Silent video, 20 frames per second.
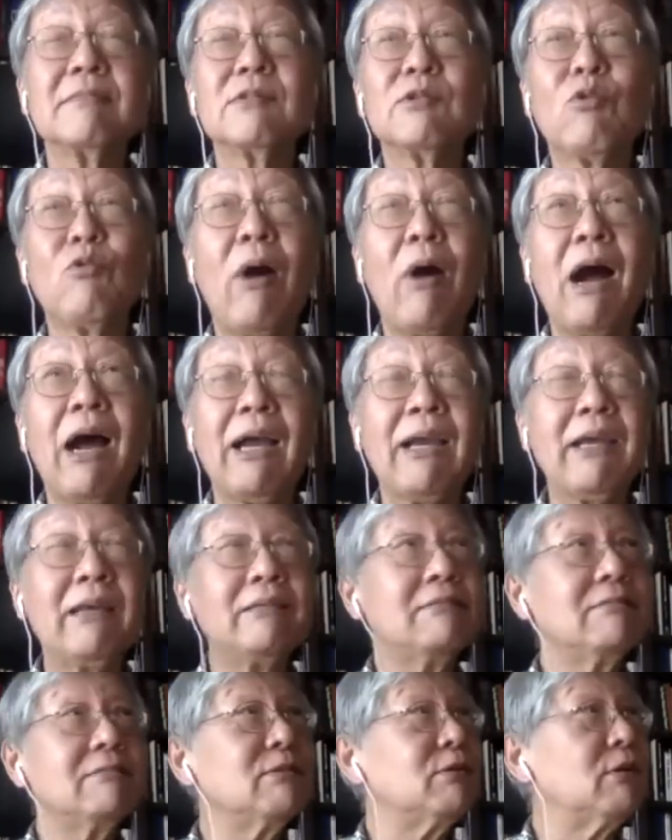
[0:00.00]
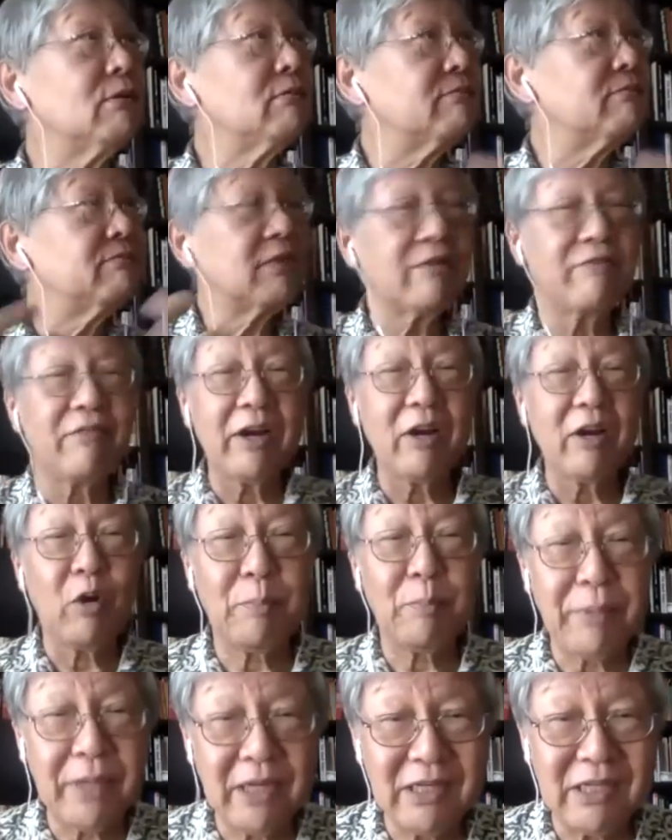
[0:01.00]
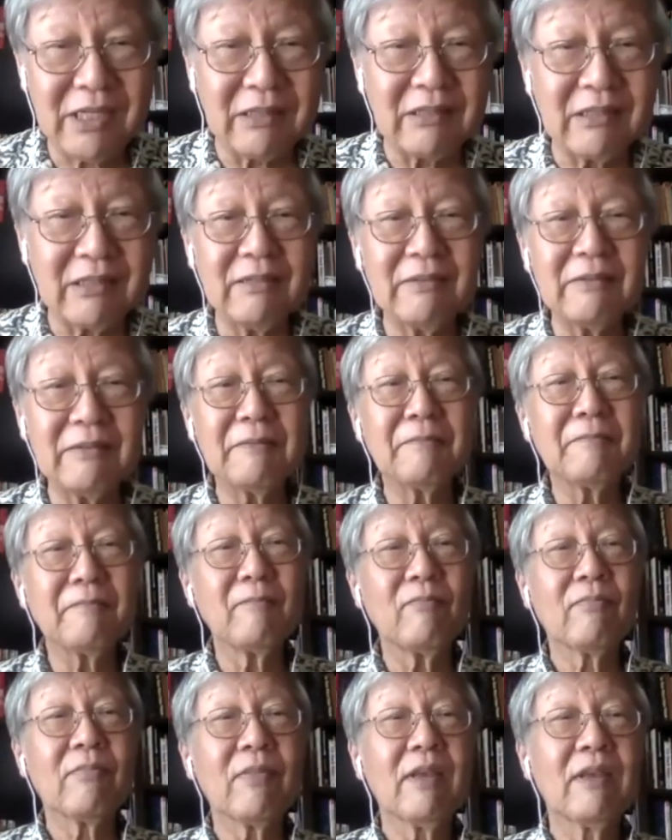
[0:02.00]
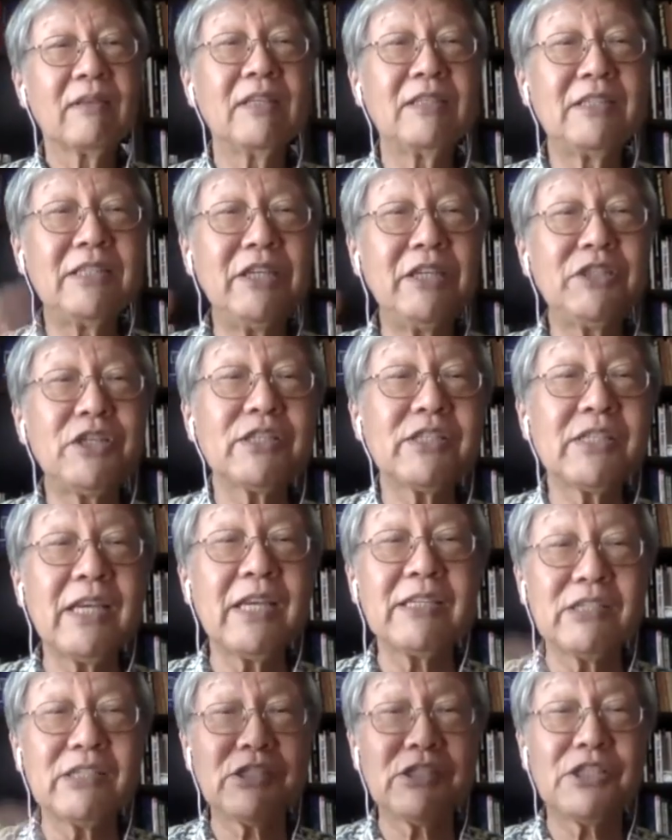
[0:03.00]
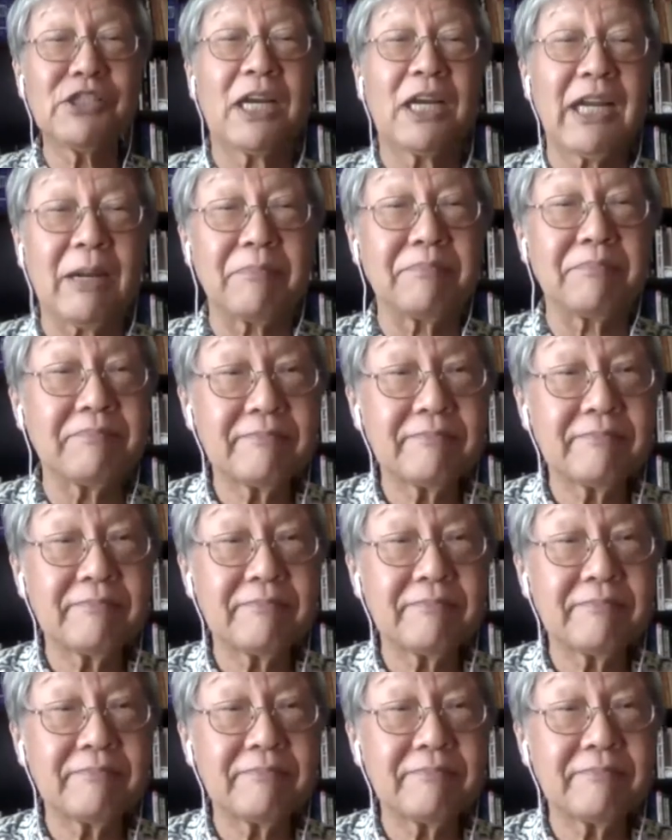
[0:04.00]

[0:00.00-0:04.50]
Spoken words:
quiet, you know, they're very obedient. The teacher says, shut up.